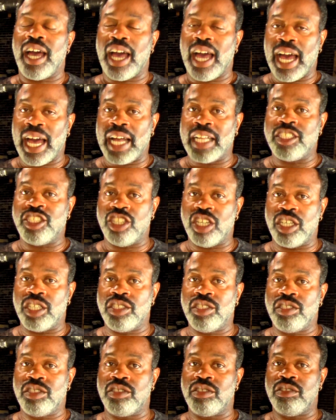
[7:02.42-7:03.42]
I
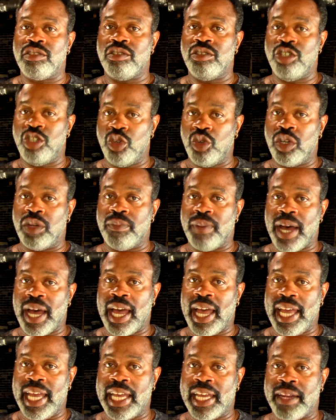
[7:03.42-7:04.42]
just do it by
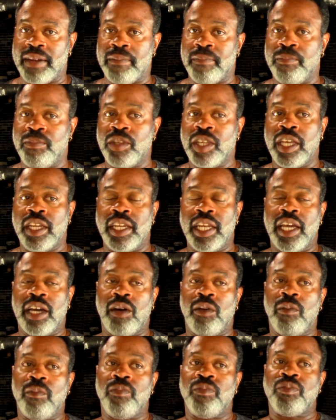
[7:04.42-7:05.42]
hand.
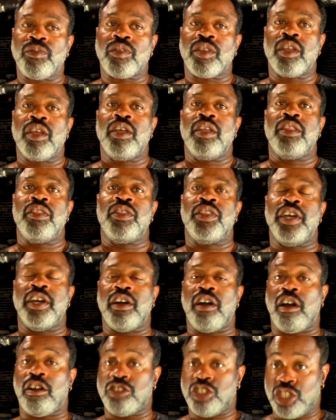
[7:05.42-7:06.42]
Now, there
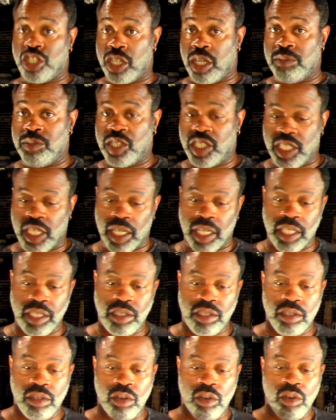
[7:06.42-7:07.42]
are some
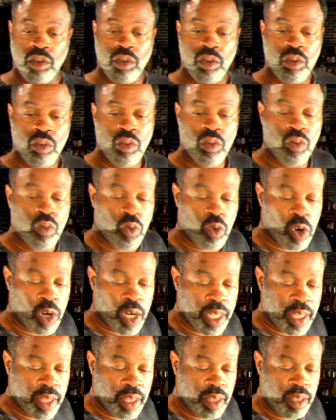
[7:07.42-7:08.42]
sealants,
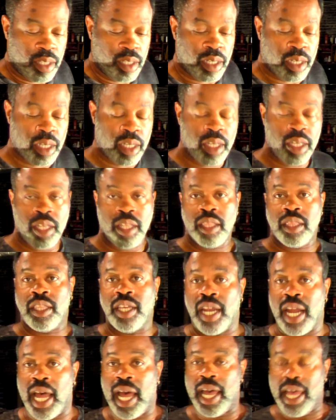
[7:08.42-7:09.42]
one
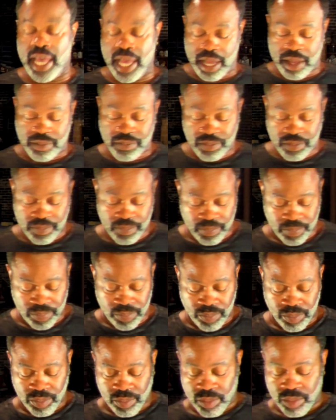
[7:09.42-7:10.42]
that I have,
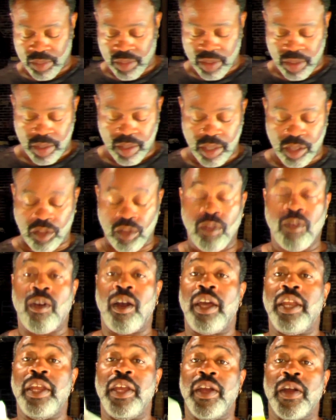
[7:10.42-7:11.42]
this one
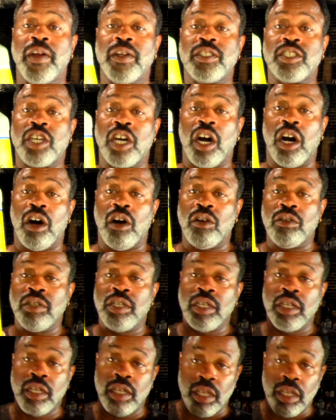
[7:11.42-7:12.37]
right here, it's called,